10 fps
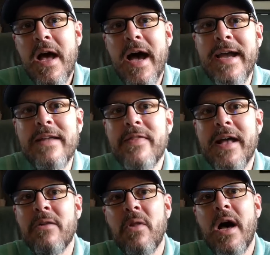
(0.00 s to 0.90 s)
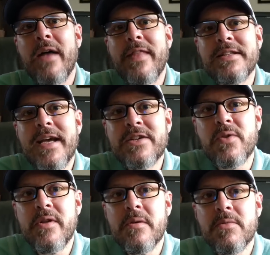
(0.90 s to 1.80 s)
I get that a lot. That's
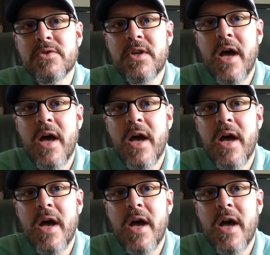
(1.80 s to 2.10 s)
actually the most